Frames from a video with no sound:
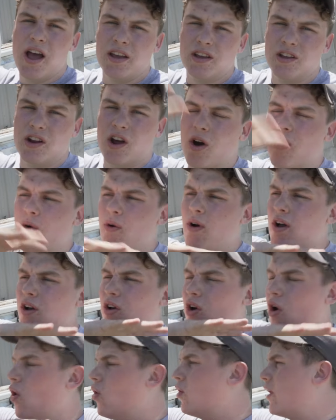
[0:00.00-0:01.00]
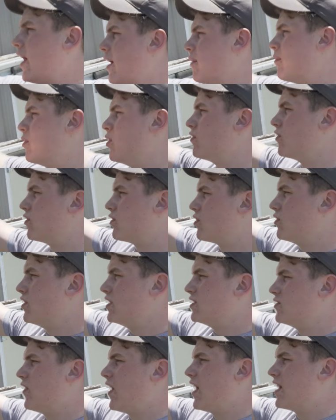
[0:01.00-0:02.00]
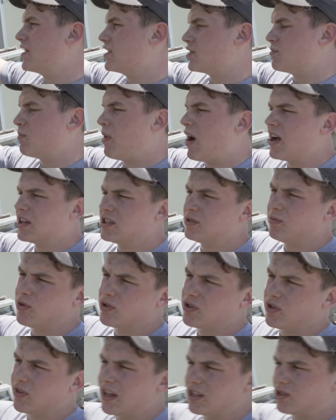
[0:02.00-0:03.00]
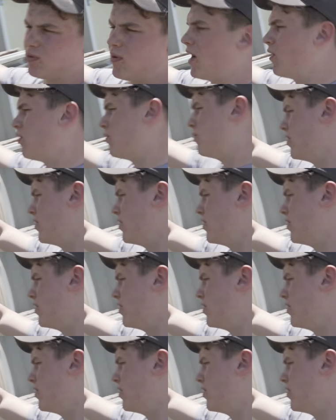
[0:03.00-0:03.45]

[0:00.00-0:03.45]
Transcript: you know, cold air moving through these fans as possible. So that's why we